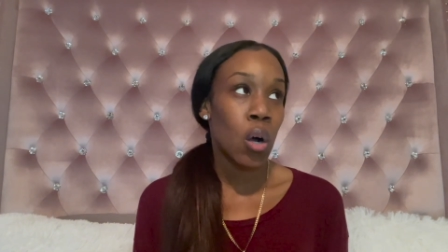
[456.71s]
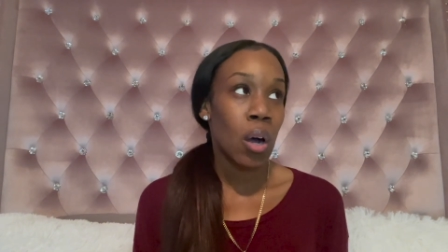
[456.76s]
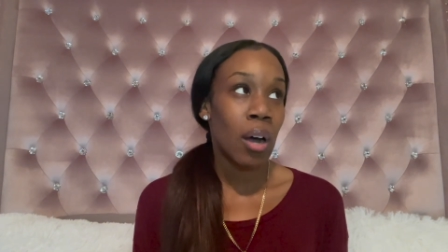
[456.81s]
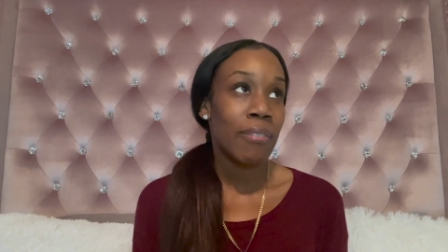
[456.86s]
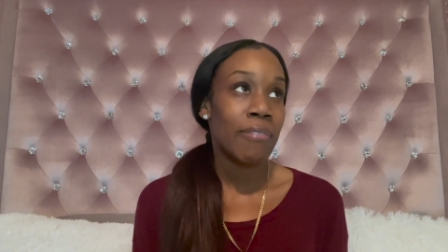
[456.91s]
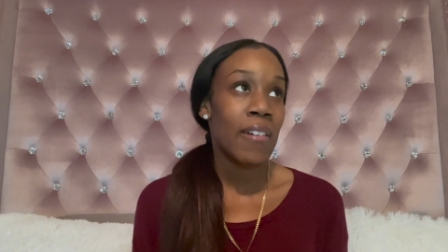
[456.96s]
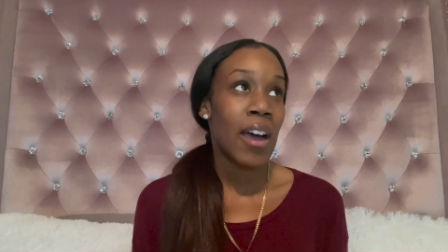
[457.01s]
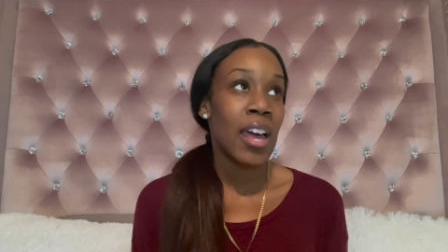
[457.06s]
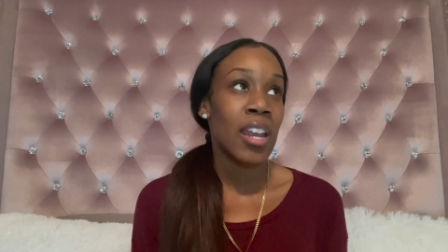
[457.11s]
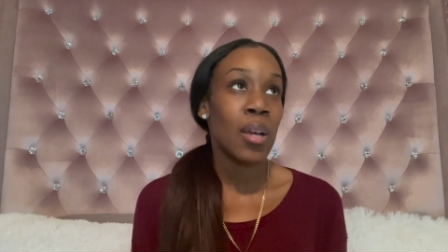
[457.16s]
I
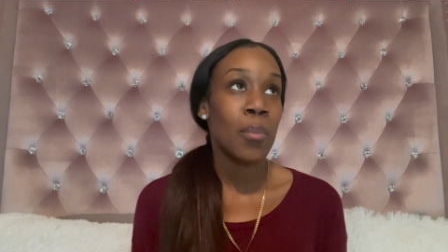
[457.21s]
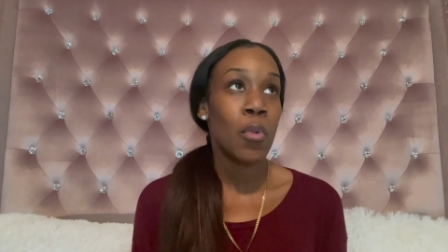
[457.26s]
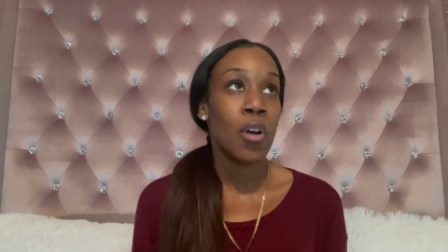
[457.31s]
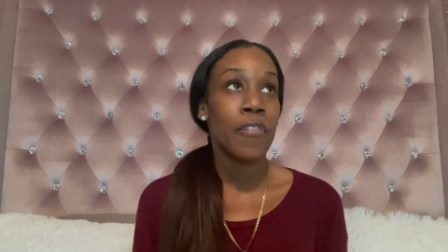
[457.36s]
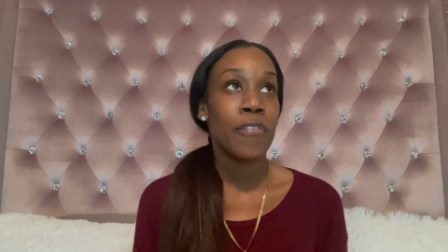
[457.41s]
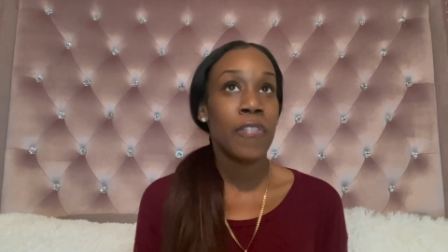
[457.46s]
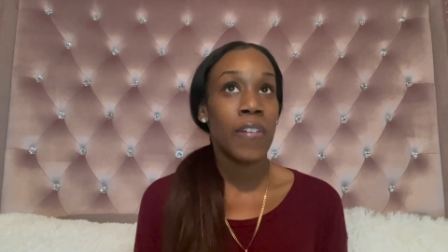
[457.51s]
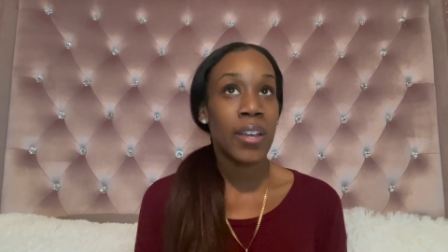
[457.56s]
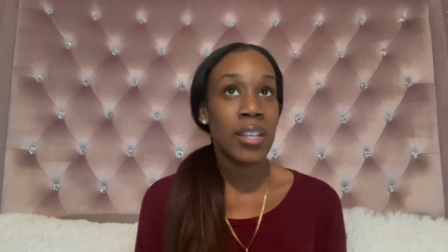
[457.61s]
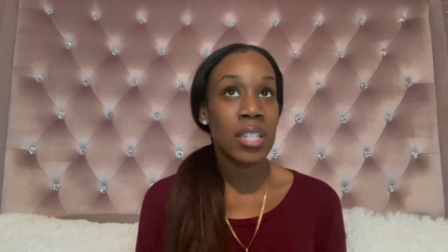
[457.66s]
find him
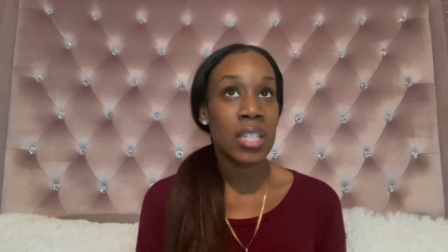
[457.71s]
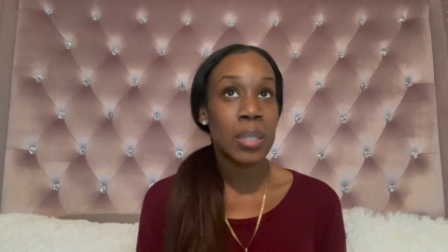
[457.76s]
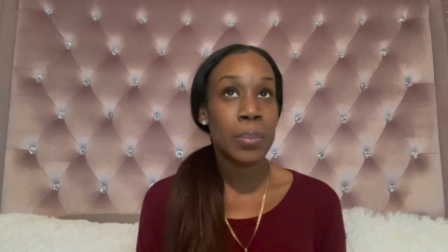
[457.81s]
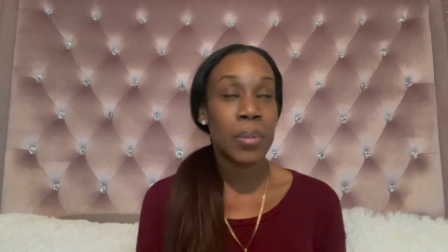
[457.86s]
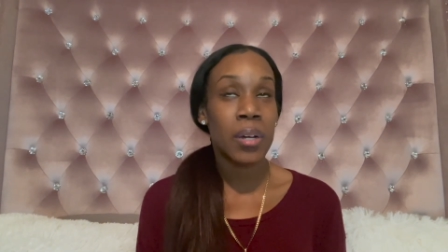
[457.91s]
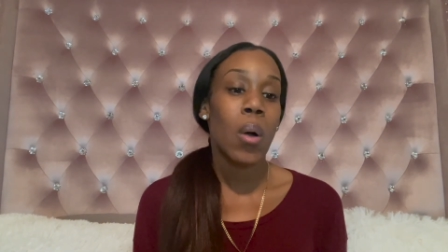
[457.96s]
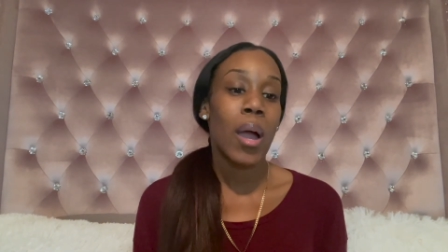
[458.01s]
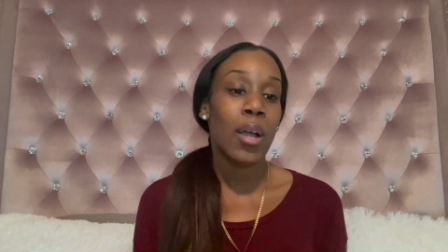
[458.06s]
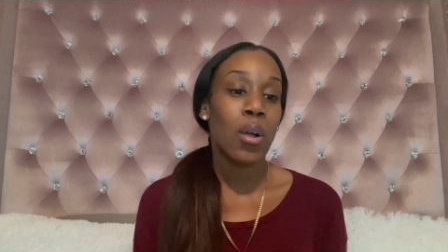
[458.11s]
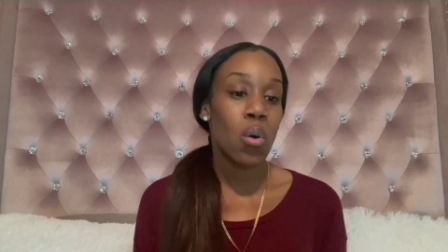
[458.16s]
on
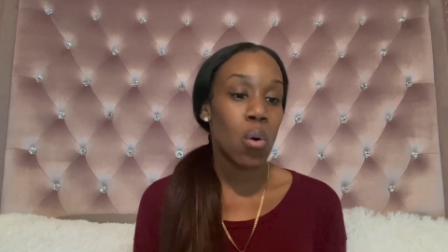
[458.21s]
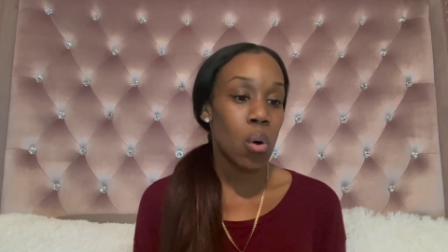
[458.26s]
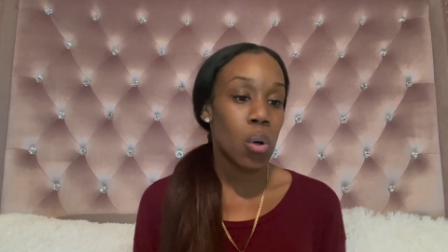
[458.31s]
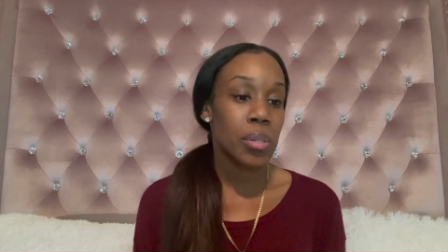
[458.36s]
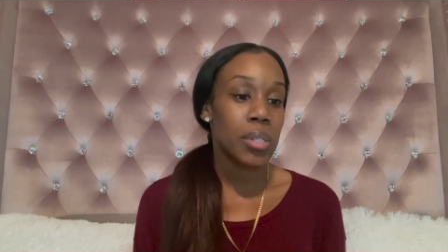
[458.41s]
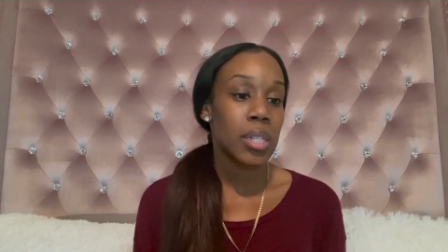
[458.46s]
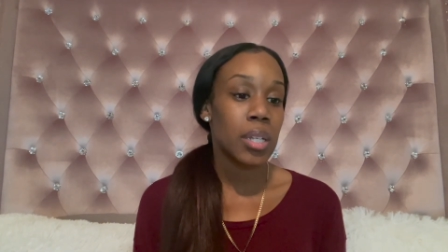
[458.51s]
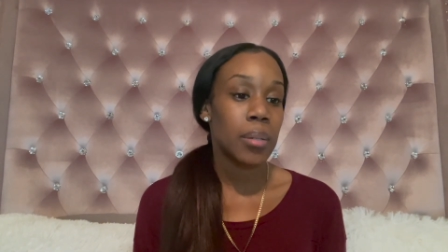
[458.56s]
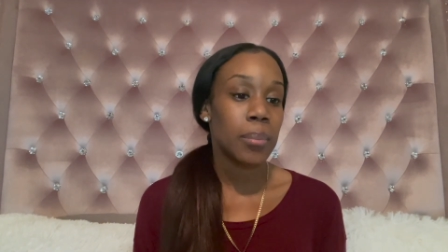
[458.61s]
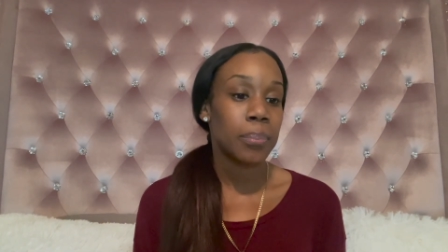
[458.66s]
Facebook. I
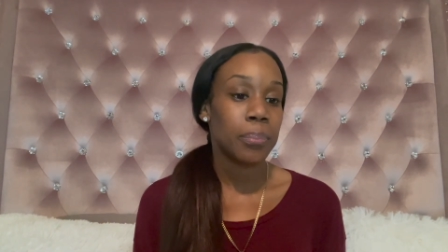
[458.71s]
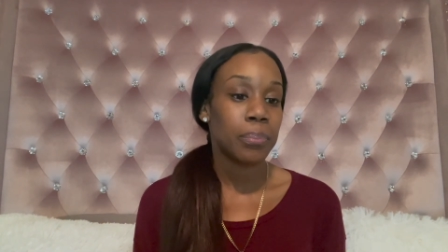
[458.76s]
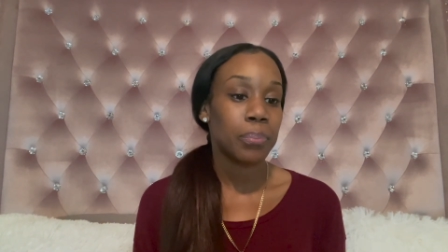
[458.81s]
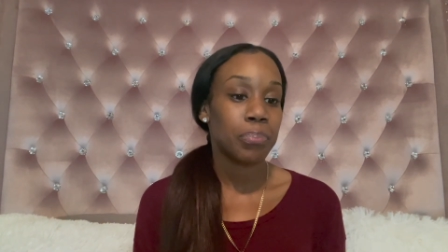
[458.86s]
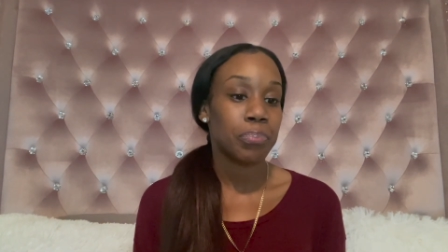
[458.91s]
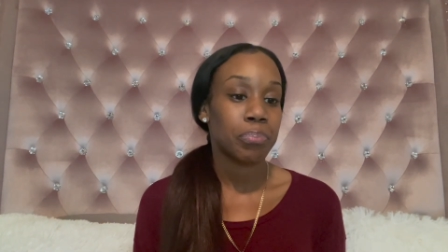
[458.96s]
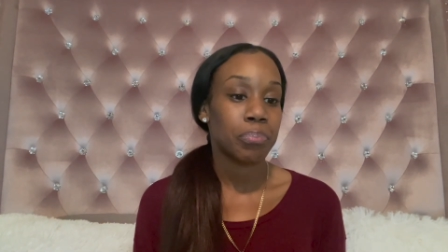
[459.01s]
called him.